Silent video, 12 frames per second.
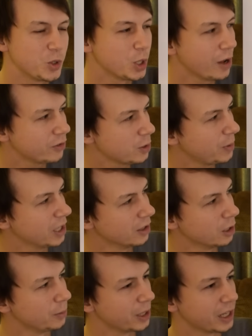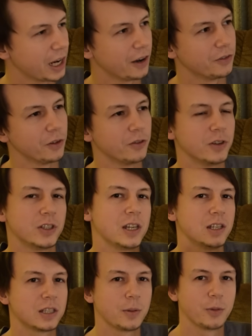So you have to be a little bit careful. If you
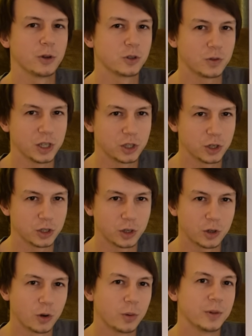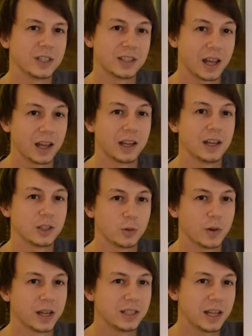see some of those features, you can normally say it's
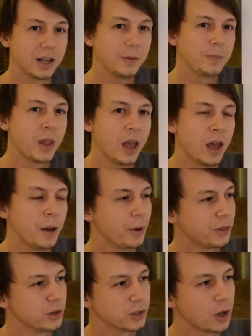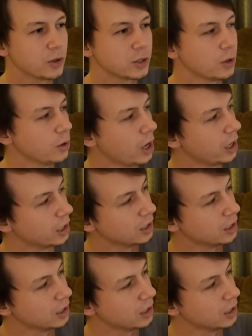a red tail, but there's also like